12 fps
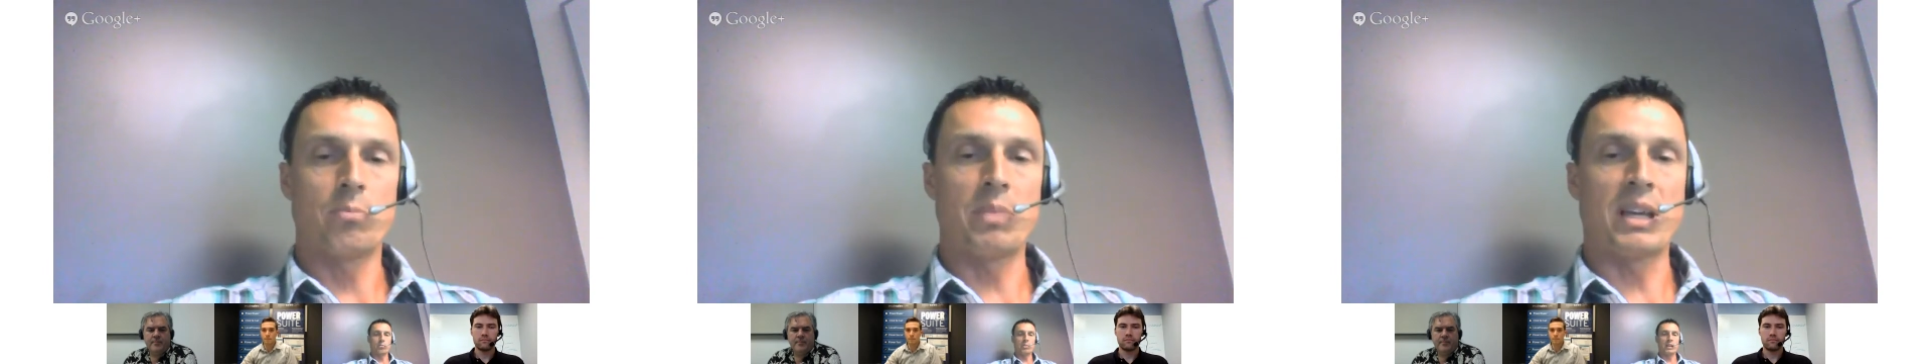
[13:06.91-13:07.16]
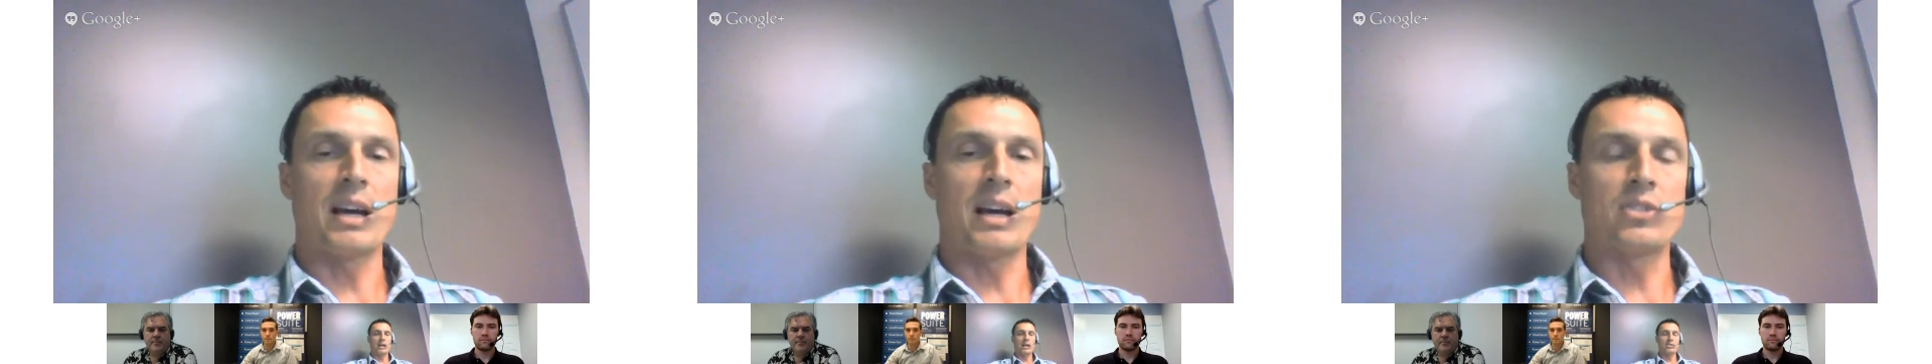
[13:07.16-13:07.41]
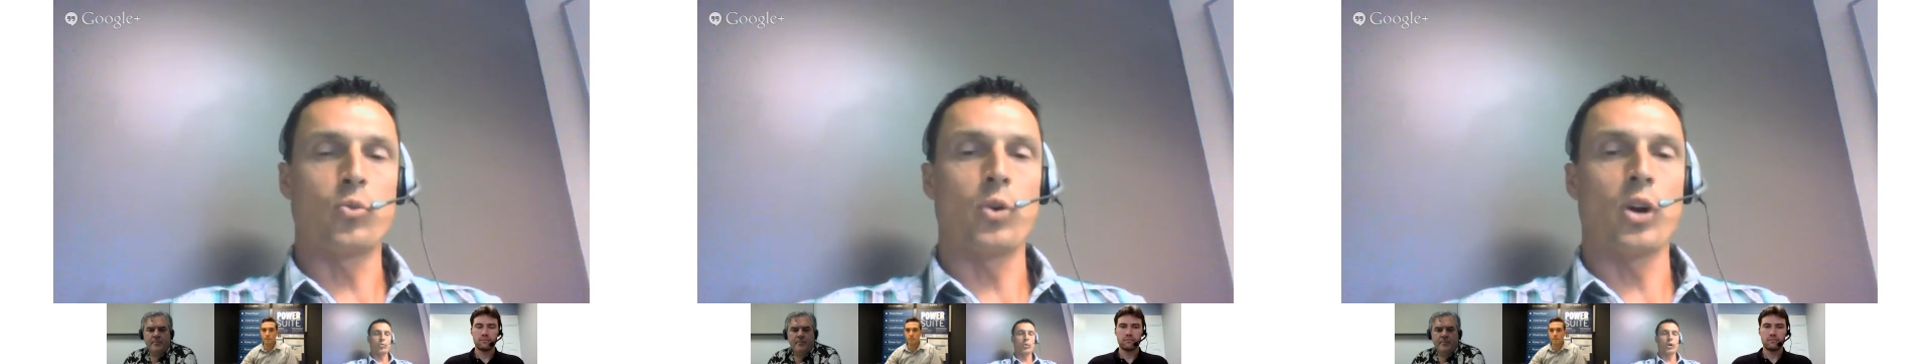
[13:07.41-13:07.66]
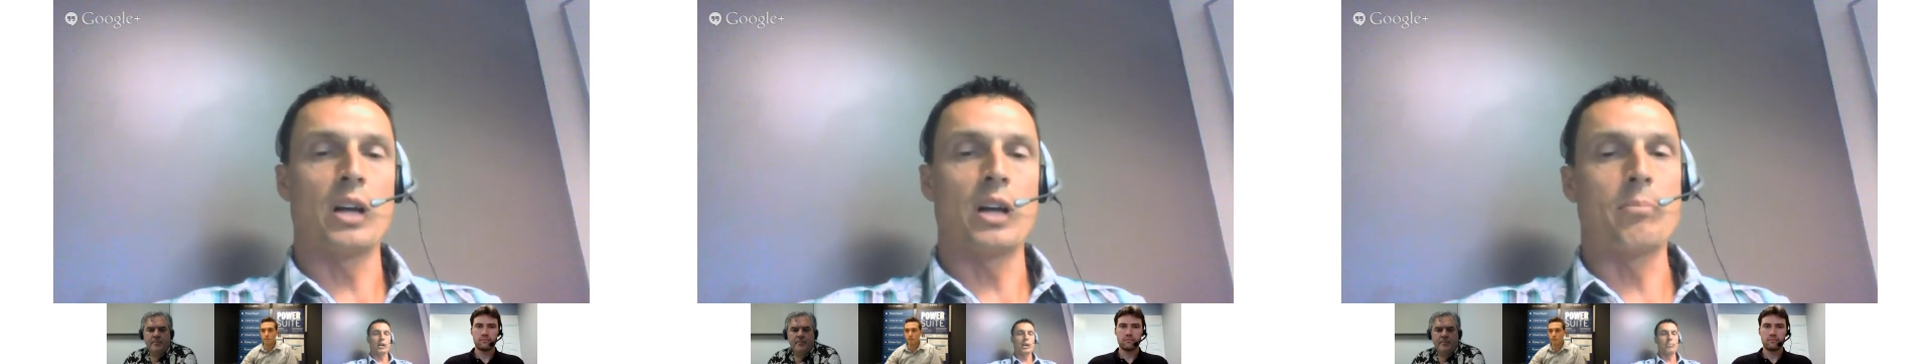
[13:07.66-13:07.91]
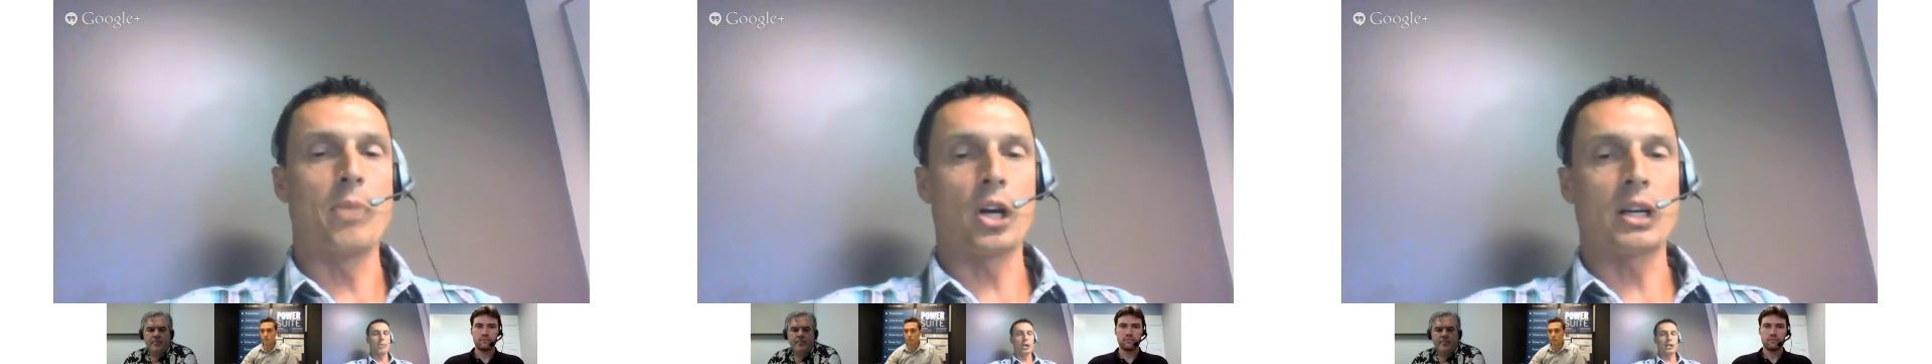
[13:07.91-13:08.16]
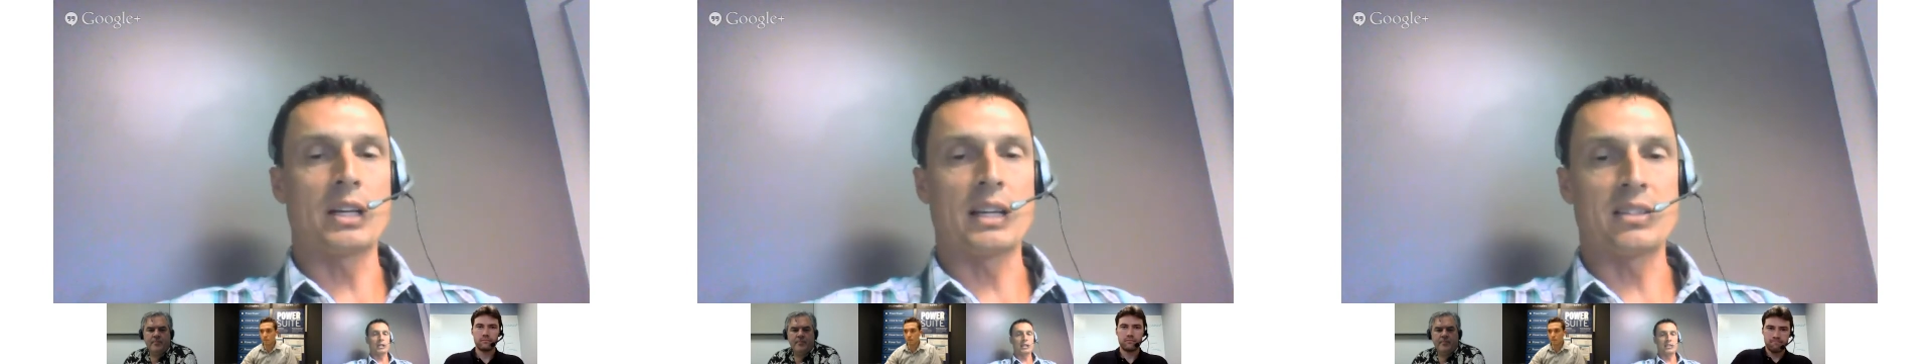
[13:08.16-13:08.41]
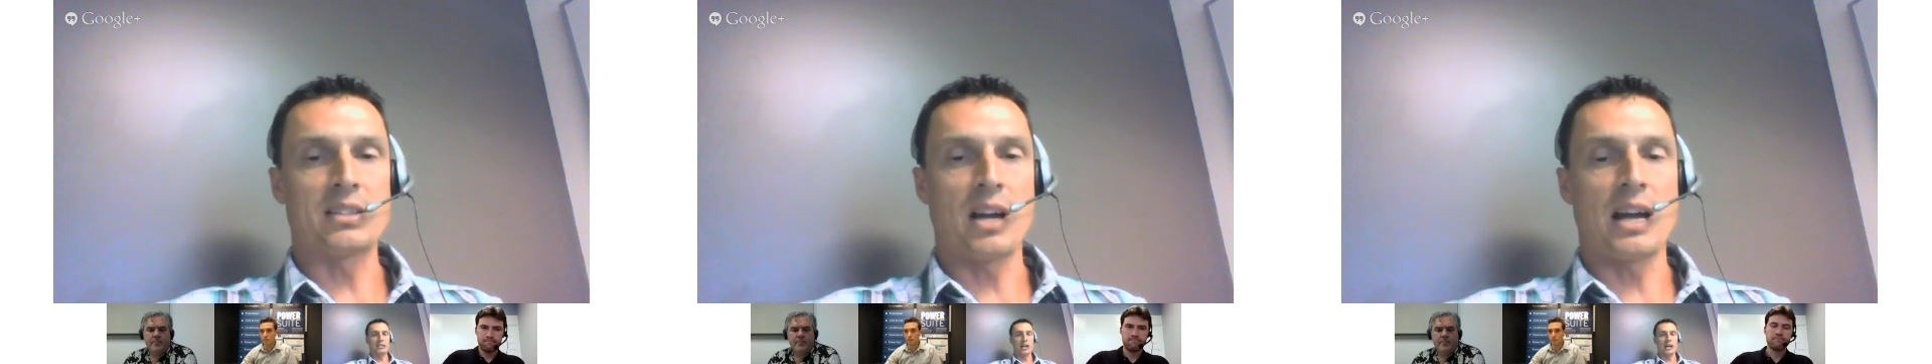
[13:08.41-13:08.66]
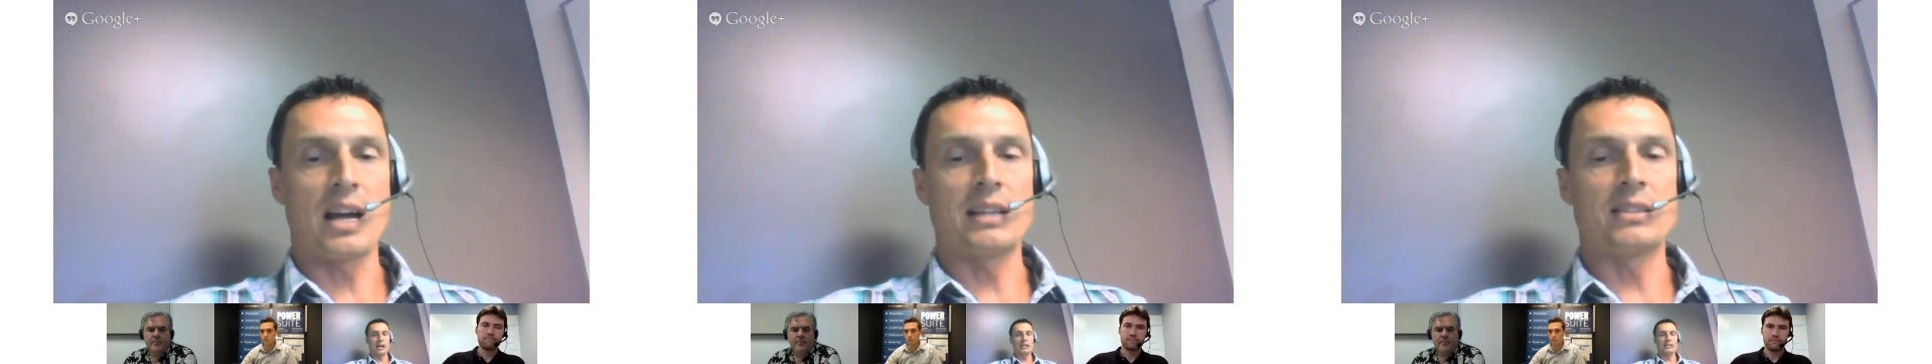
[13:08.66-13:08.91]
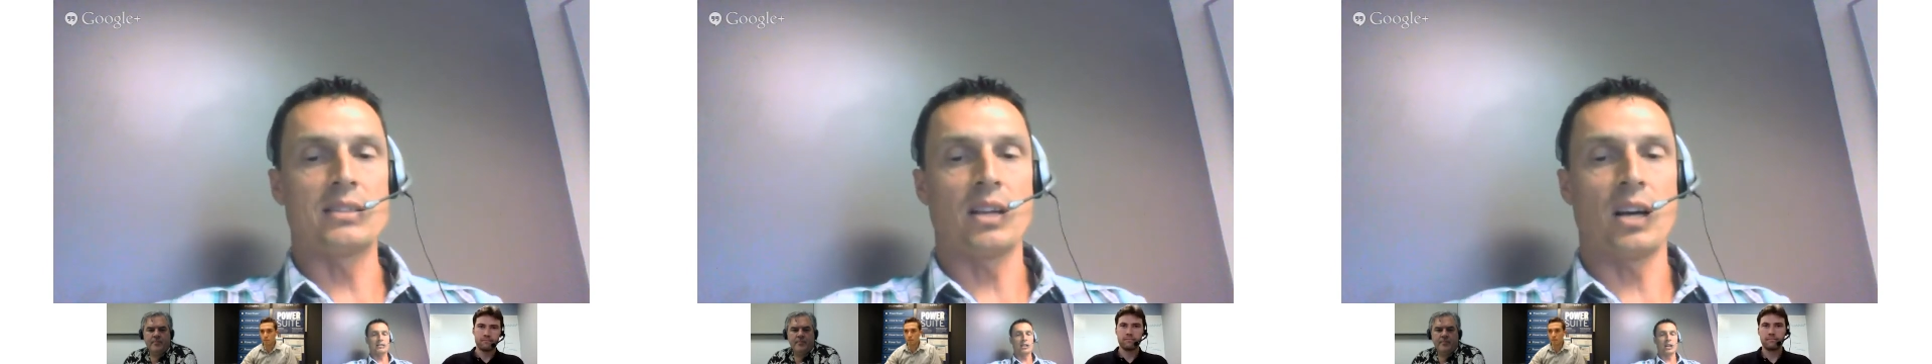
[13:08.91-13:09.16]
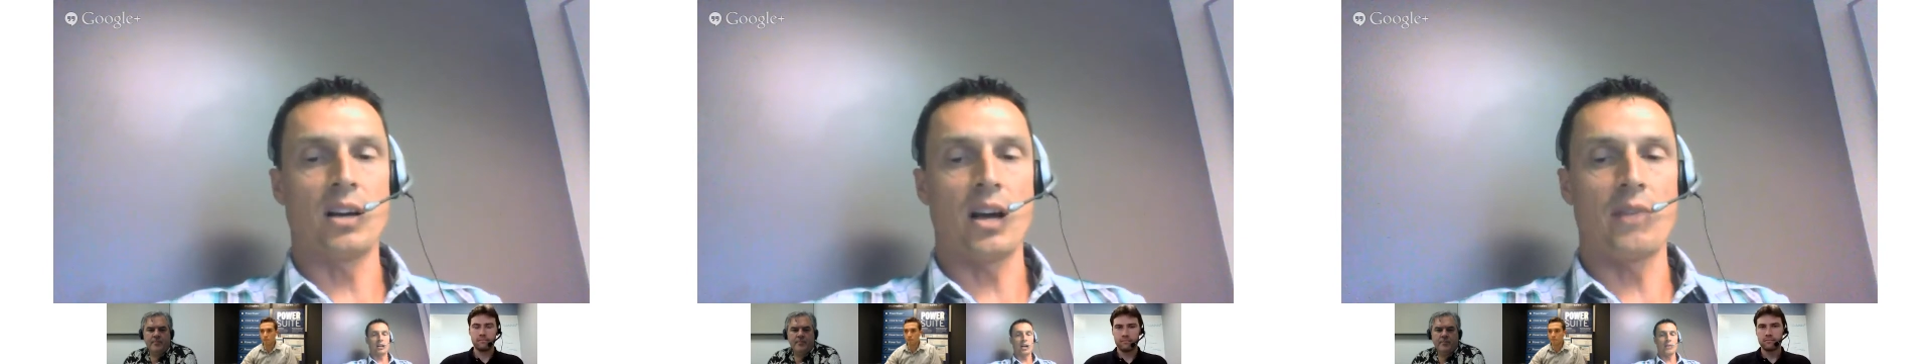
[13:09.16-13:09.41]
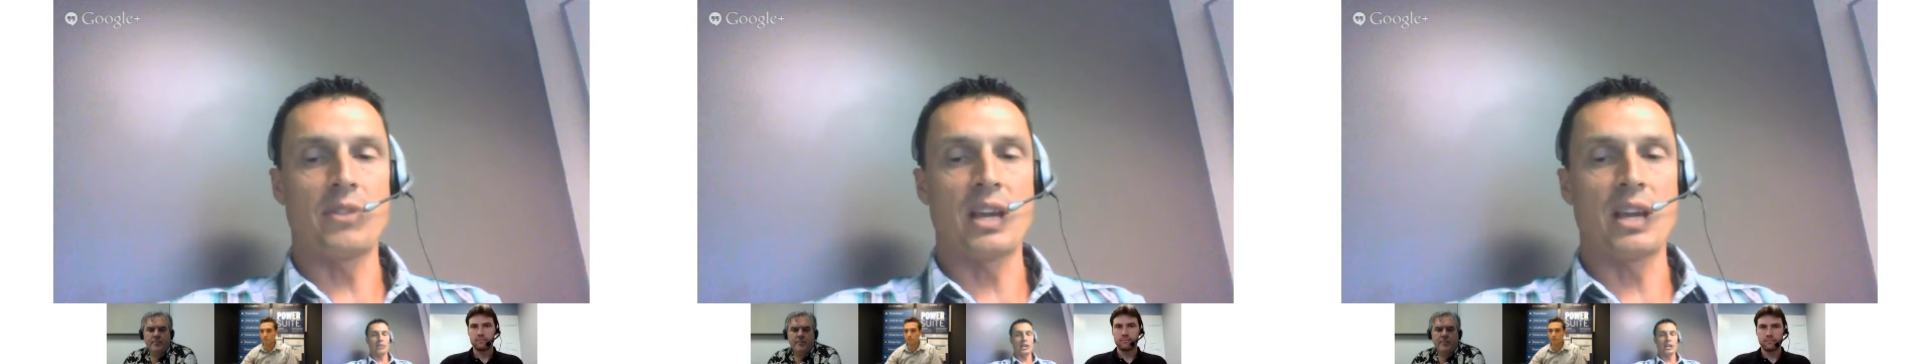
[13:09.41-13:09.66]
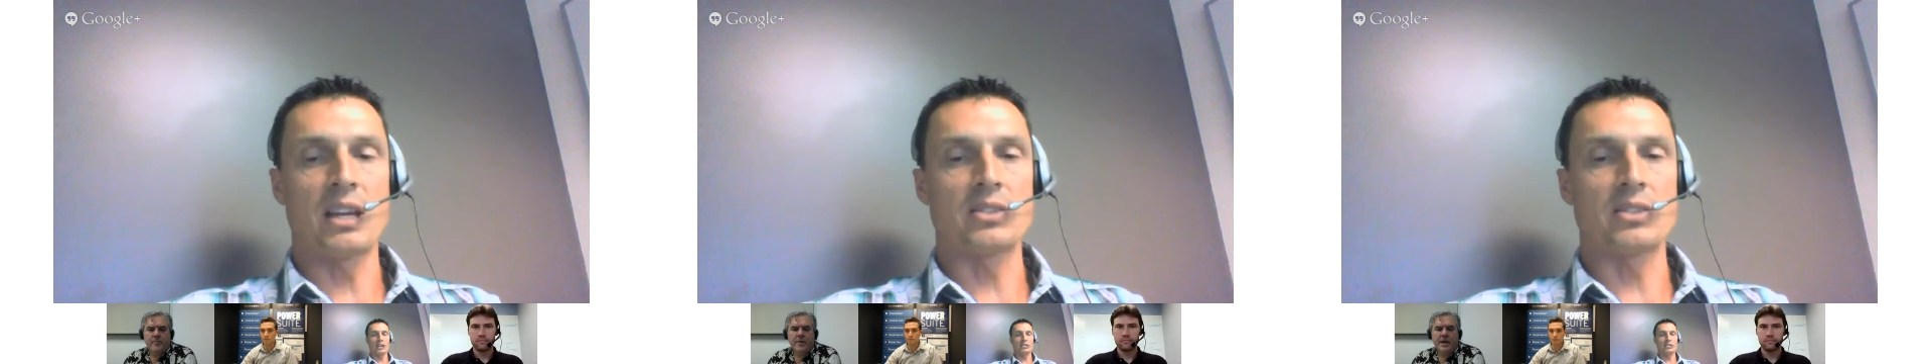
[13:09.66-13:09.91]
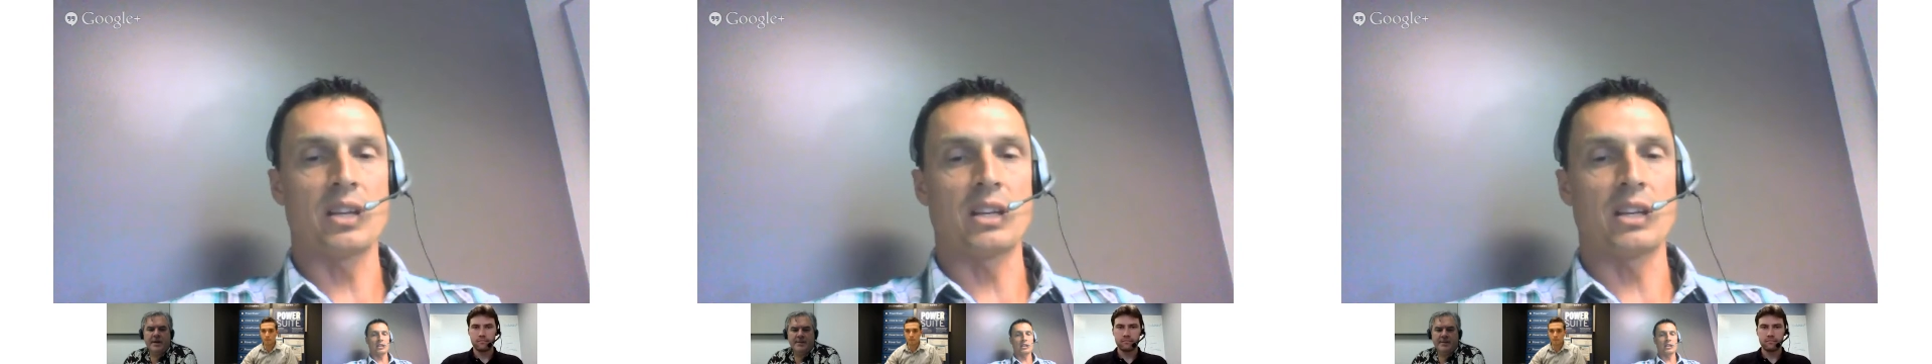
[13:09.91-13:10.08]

because we're on the marketing side of things,